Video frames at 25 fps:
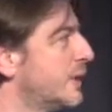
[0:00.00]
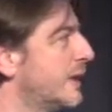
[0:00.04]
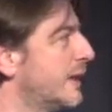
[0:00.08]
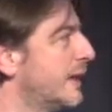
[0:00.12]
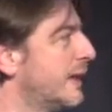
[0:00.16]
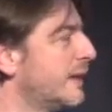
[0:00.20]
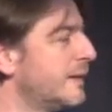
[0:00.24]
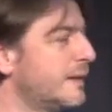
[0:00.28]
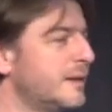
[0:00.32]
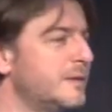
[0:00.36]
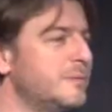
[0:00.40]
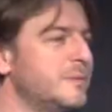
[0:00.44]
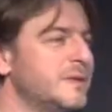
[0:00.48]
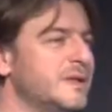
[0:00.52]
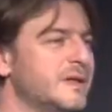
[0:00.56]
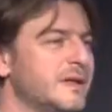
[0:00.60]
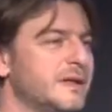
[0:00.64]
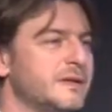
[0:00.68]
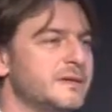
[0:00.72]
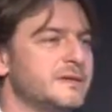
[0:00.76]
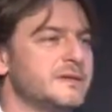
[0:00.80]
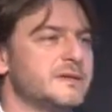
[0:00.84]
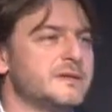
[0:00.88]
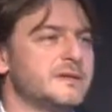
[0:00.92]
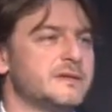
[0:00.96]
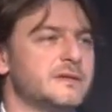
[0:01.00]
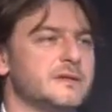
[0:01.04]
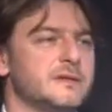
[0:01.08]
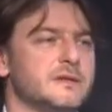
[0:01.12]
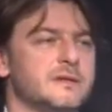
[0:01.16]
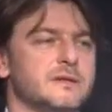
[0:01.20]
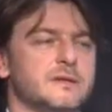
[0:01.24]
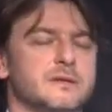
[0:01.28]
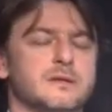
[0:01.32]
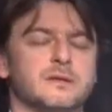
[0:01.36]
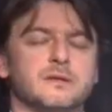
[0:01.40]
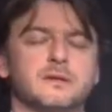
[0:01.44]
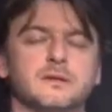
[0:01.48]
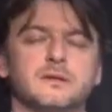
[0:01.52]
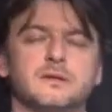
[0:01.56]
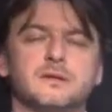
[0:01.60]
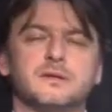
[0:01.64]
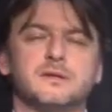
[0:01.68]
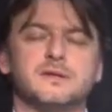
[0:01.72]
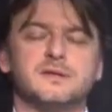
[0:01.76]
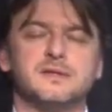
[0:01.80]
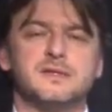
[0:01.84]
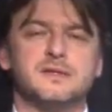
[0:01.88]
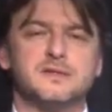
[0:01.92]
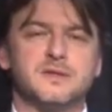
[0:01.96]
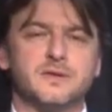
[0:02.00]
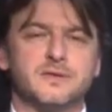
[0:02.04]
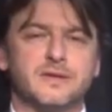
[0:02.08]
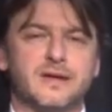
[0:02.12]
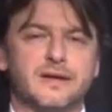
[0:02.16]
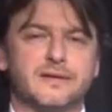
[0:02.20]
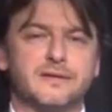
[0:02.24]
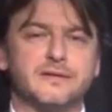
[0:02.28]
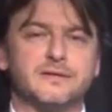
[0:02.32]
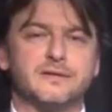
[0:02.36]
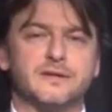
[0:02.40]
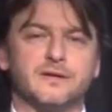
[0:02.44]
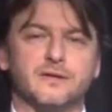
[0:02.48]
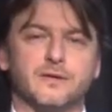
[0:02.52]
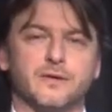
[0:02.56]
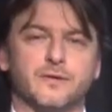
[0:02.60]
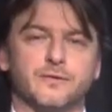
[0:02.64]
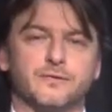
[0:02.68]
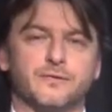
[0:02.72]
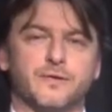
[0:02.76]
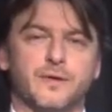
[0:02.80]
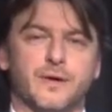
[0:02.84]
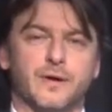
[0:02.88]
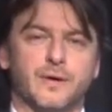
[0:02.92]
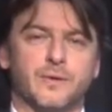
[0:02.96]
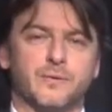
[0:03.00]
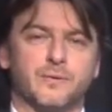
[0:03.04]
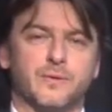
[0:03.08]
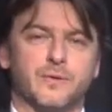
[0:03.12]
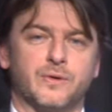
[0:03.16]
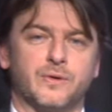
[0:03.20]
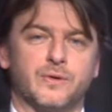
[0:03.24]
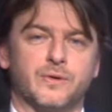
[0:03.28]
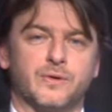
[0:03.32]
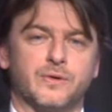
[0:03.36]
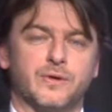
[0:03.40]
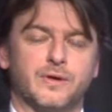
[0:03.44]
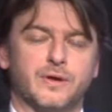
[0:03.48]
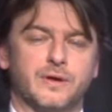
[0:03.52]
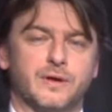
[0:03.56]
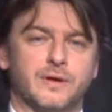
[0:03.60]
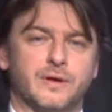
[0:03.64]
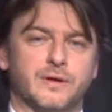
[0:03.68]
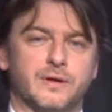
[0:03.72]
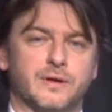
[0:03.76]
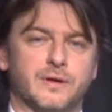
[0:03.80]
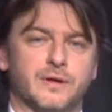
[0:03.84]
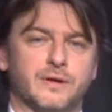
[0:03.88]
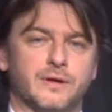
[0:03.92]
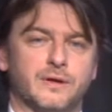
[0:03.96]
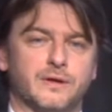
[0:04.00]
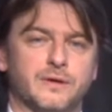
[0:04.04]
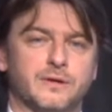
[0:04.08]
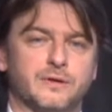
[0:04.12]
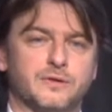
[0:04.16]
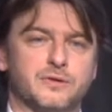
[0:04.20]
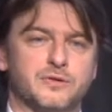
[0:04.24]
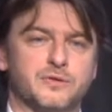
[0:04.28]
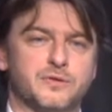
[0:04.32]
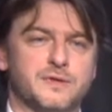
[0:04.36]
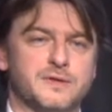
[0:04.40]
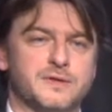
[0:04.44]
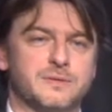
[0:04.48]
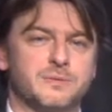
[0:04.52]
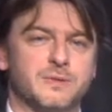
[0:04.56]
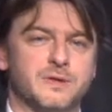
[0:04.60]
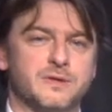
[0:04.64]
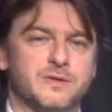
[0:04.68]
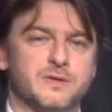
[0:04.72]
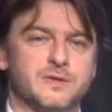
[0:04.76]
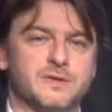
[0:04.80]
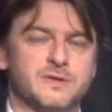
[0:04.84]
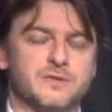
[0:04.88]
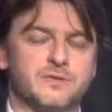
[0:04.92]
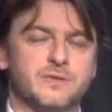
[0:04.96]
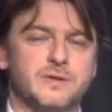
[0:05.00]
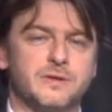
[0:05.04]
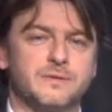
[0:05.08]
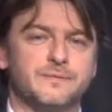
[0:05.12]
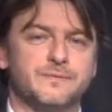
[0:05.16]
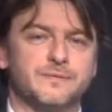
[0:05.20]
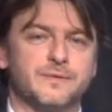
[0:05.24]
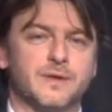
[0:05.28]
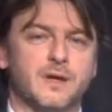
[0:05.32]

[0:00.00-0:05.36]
eliminate the seasonality of our tourism industry.